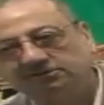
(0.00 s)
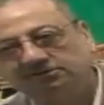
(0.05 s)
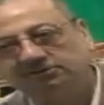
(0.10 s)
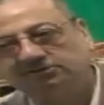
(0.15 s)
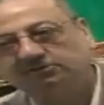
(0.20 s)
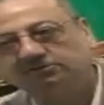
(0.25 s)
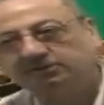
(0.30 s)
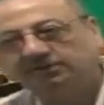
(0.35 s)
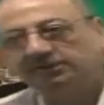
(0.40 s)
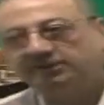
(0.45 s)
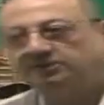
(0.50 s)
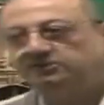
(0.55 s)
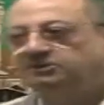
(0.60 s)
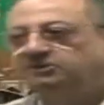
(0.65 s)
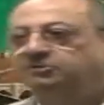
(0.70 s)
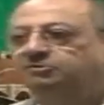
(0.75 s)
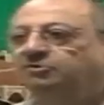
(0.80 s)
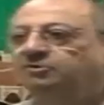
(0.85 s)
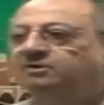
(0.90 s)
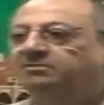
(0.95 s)
this is
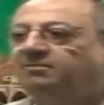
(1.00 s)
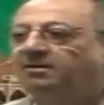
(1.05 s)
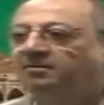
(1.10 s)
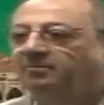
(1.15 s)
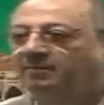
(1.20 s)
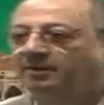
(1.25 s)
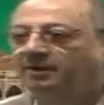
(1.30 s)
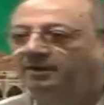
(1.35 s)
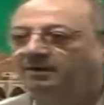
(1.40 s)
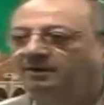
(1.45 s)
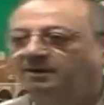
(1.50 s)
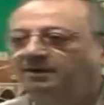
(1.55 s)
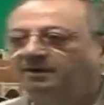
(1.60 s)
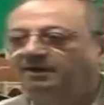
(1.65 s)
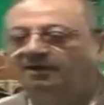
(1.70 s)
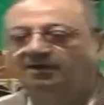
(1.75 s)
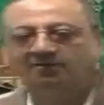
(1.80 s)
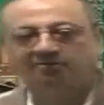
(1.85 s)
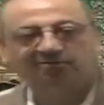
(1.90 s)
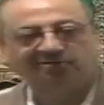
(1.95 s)
easy to remember.
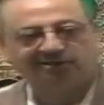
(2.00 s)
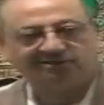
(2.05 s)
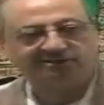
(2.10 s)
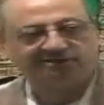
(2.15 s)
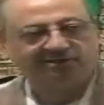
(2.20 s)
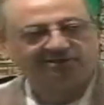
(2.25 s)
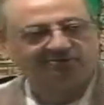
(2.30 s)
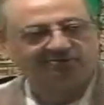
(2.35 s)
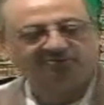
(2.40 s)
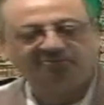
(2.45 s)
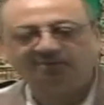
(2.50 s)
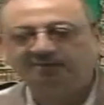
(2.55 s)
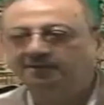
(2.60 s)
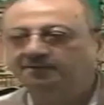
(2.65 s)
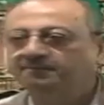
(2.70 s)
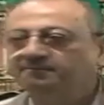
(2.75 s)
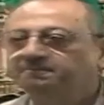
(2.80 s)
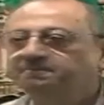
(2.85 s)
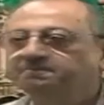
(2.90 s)
Are you listening to me?